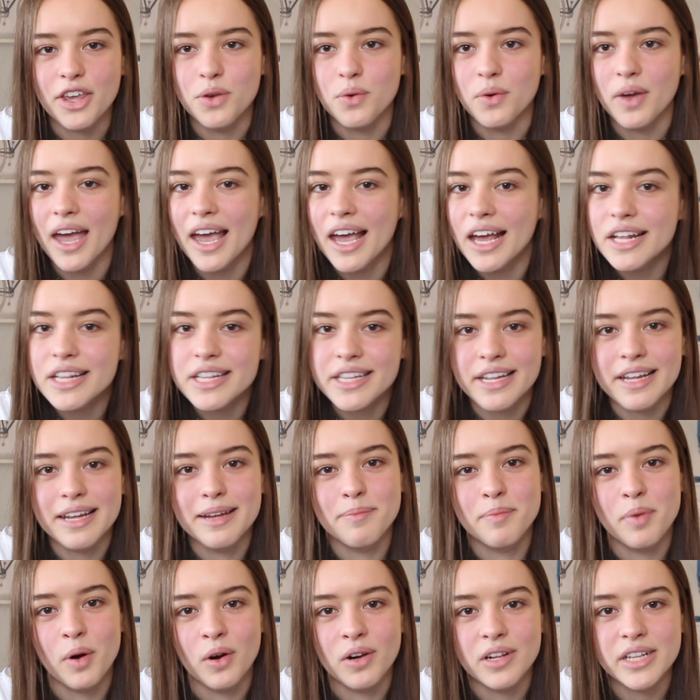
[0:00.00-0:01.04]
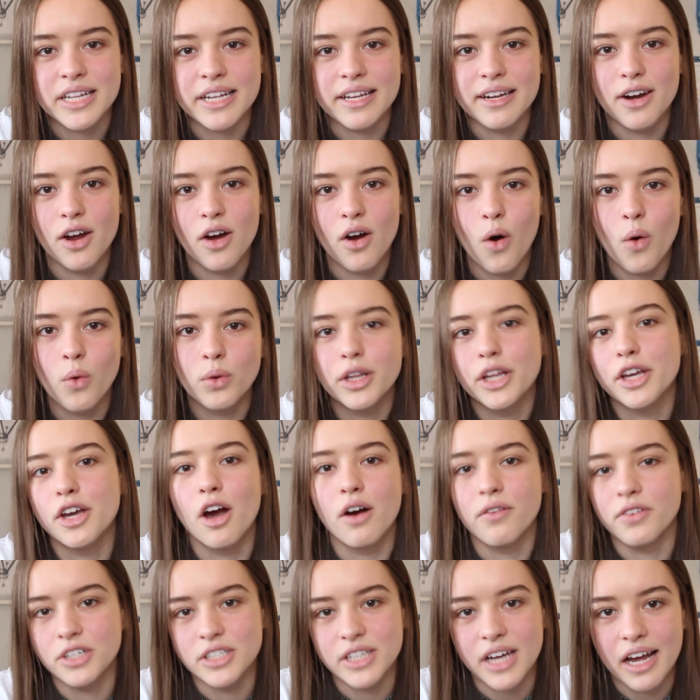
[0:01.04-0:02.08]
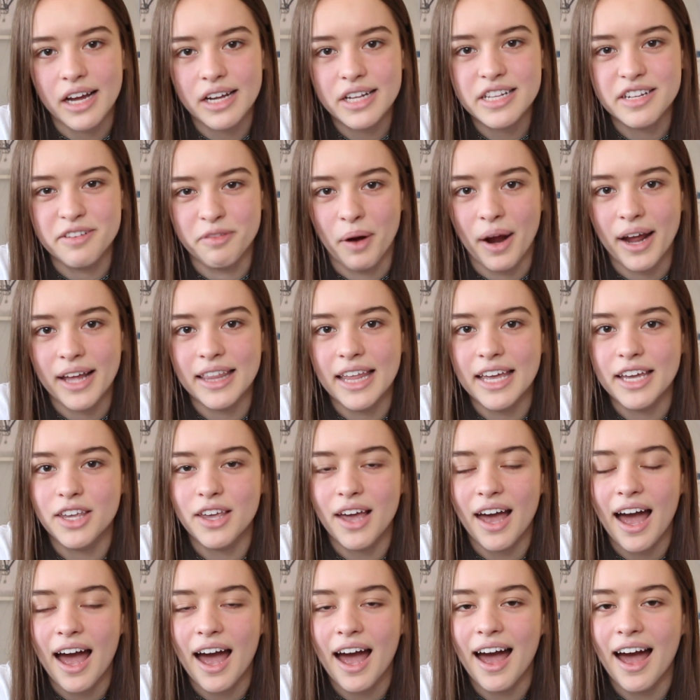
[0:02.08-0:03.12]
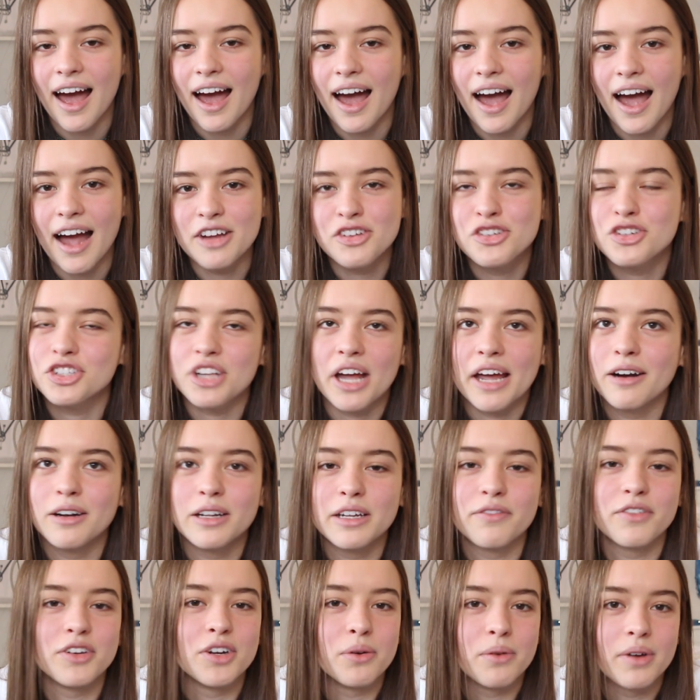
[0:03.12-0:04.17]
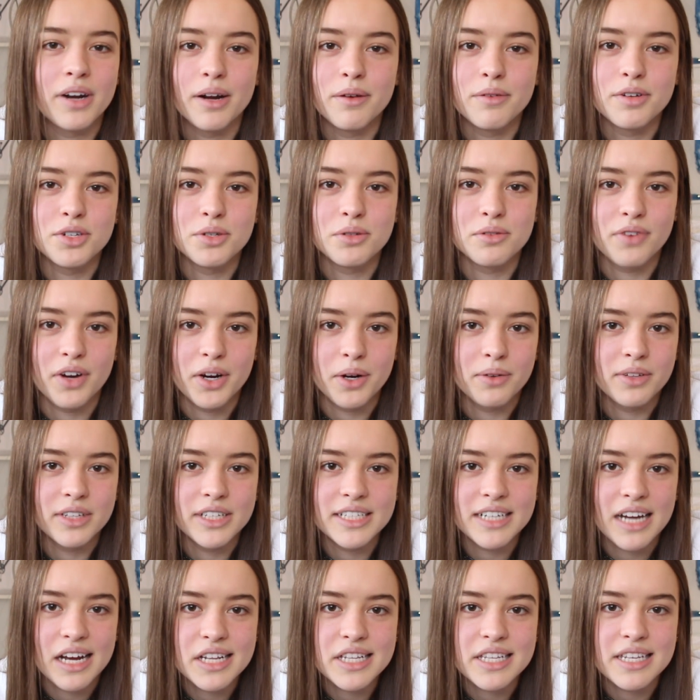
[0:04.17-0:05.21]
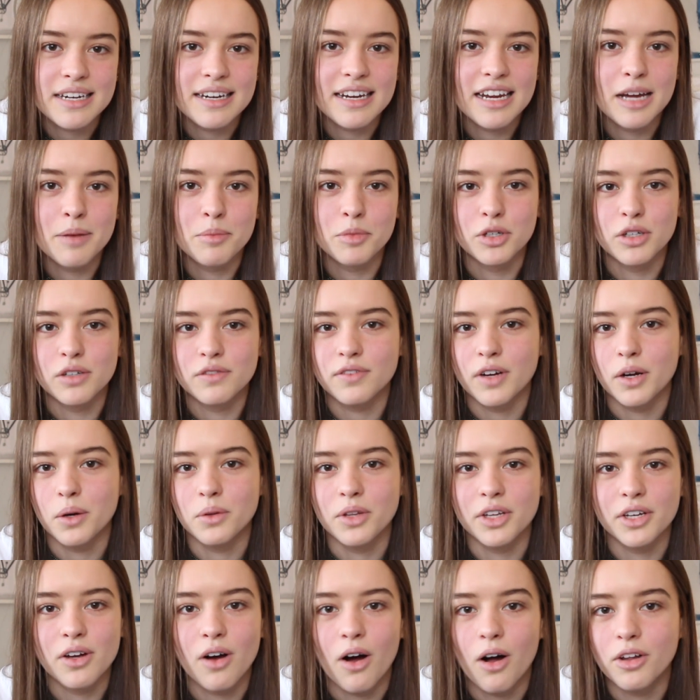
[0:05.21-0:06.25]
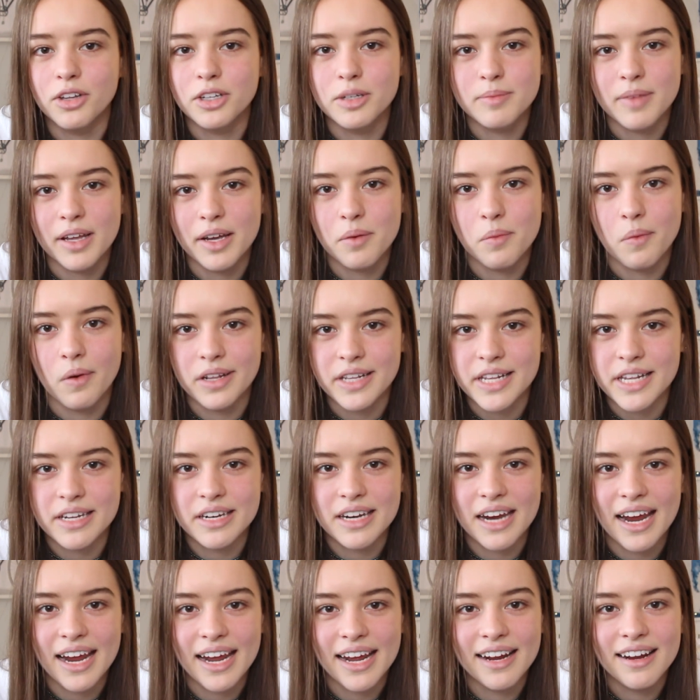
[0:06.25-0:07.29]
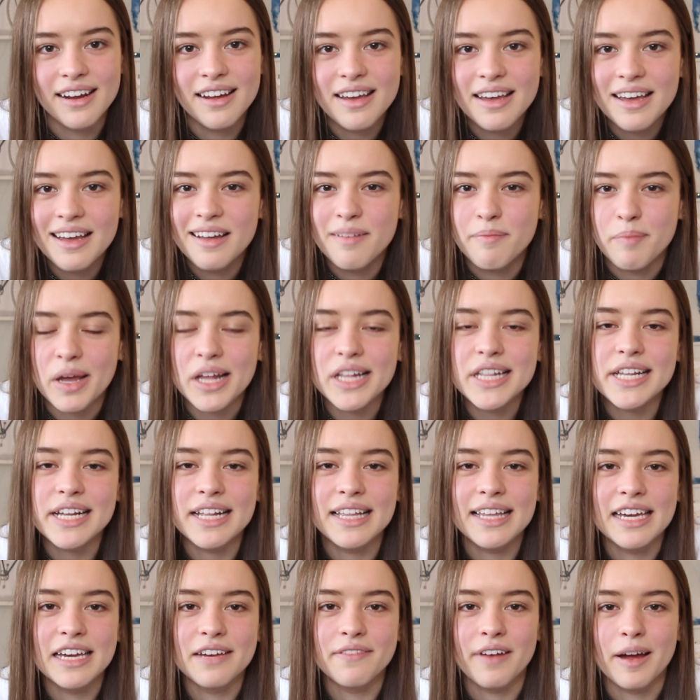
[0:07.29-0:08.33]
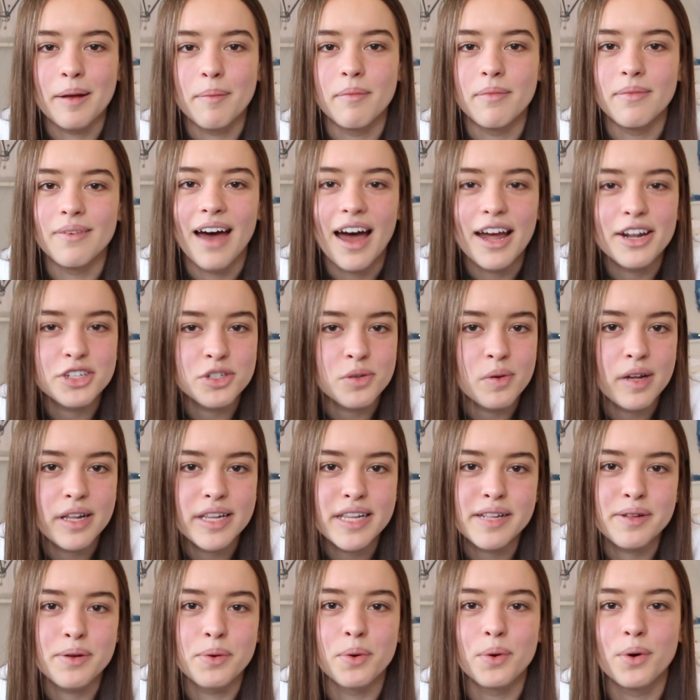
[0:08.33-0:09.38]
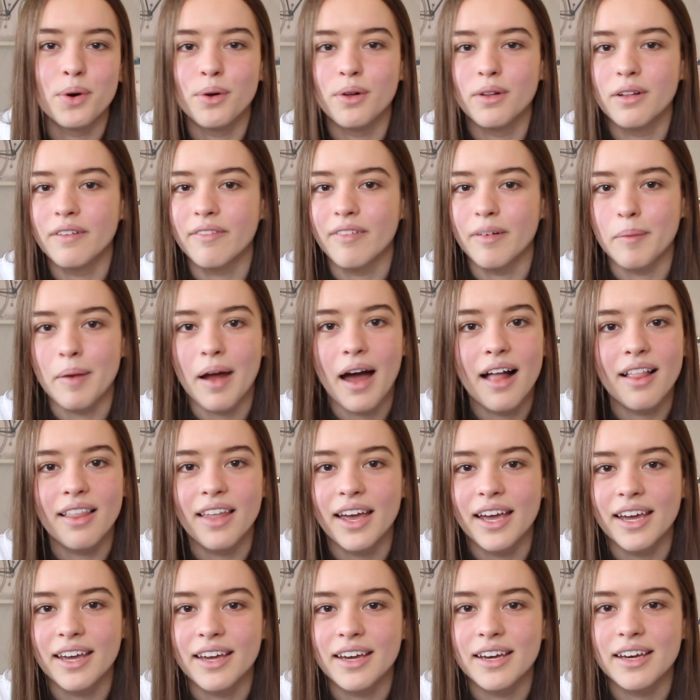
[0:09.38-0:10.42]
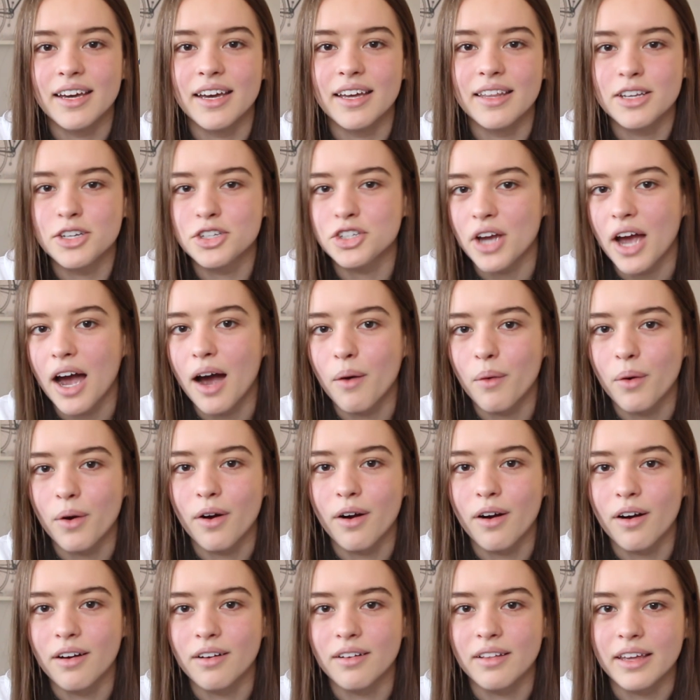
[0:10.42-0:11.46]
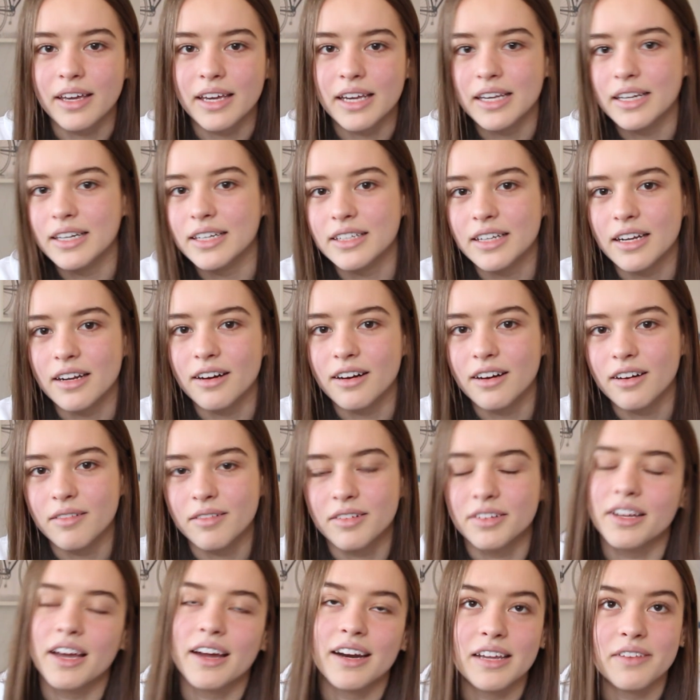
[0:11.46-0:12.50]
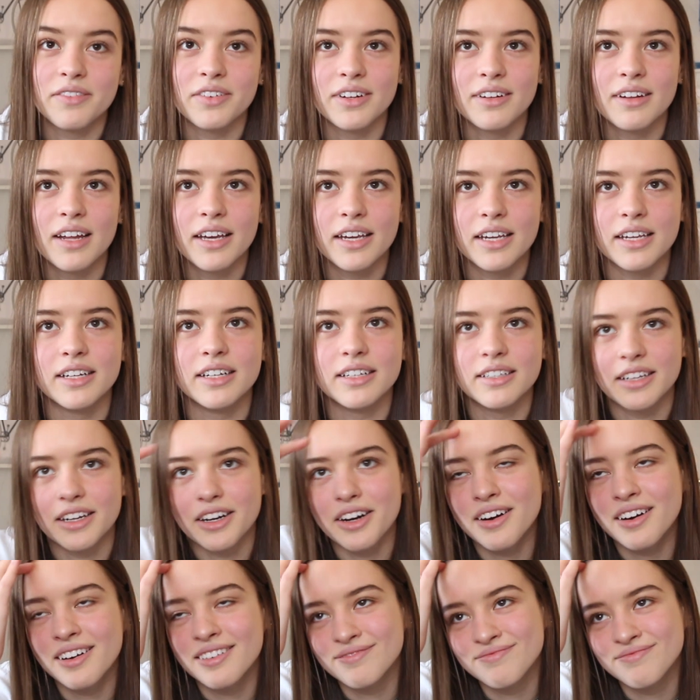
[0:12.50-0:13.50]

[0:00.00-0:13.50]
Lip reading: you can't see in person, only over text, right? Like, I don't even know what I would do if I only texted him or if I only called him like once a day. Basically, if I'm not doing school, if I'm not like in the shower or like eating dinner, well, not even like eating dinner,